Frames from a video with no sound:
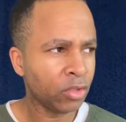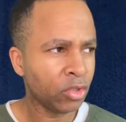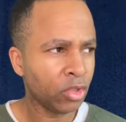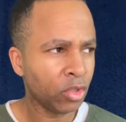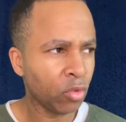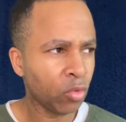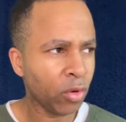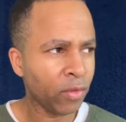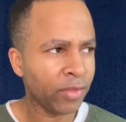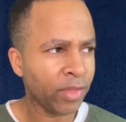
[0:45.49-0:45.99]

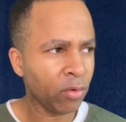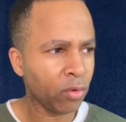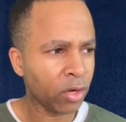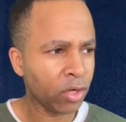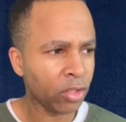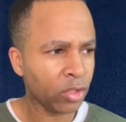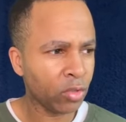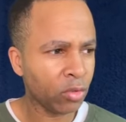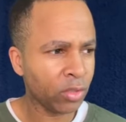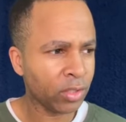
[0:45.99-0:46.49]
do what they want
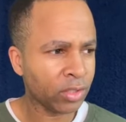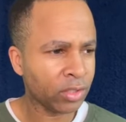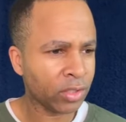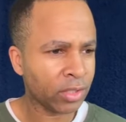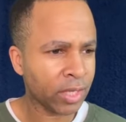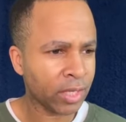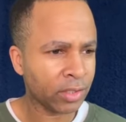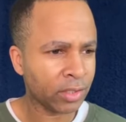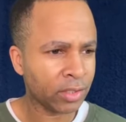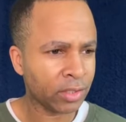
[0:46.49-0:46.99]
to do is
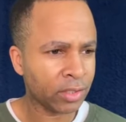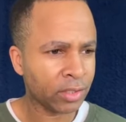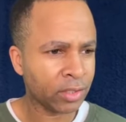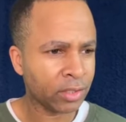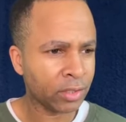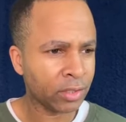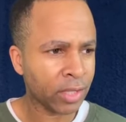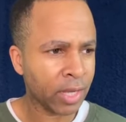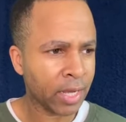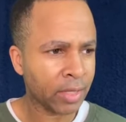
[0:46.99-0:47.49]
and
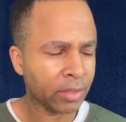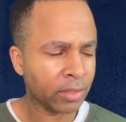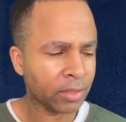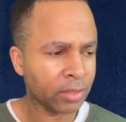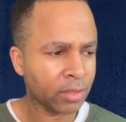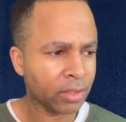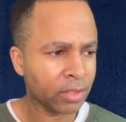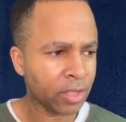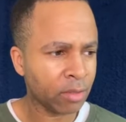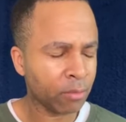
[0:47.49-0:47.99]
and
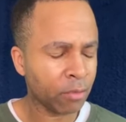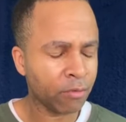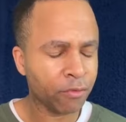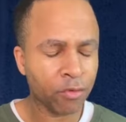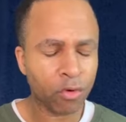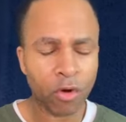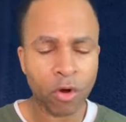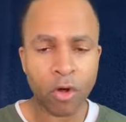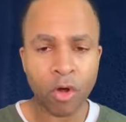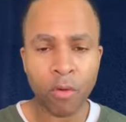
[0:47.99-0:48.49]
sin
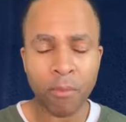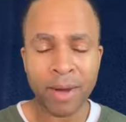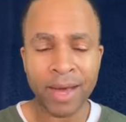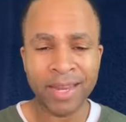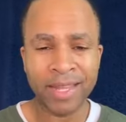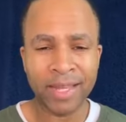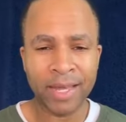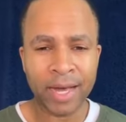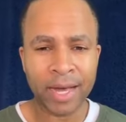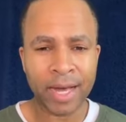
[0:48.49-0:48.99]
before
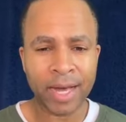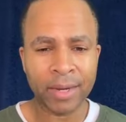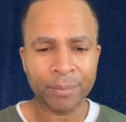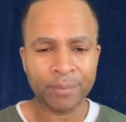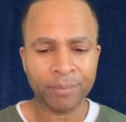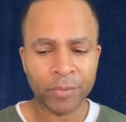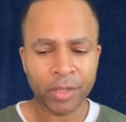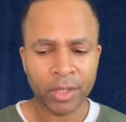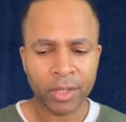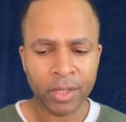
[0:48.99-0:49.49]
Almighty God.
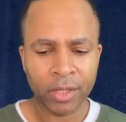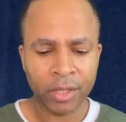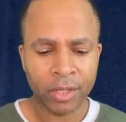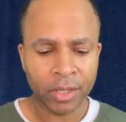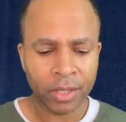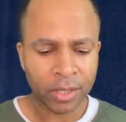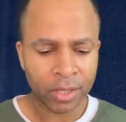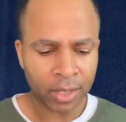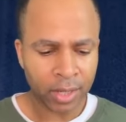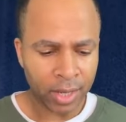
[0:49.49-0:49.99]

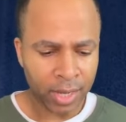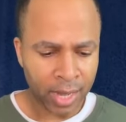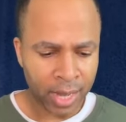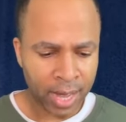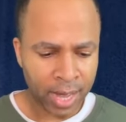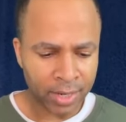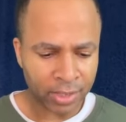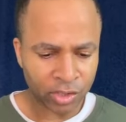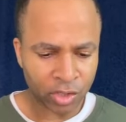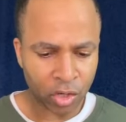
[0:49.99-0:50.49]

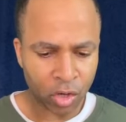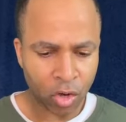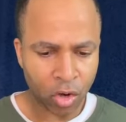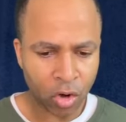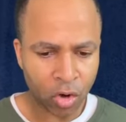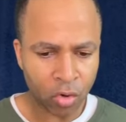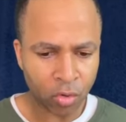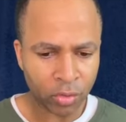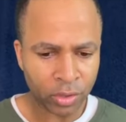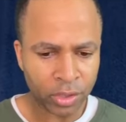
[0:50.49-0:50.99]
God is
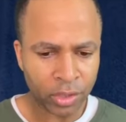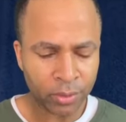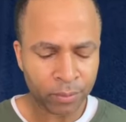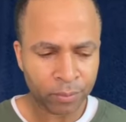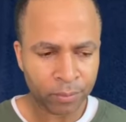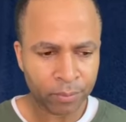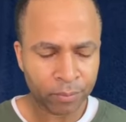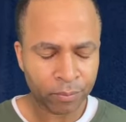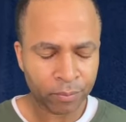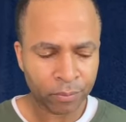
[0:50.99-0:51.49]
holy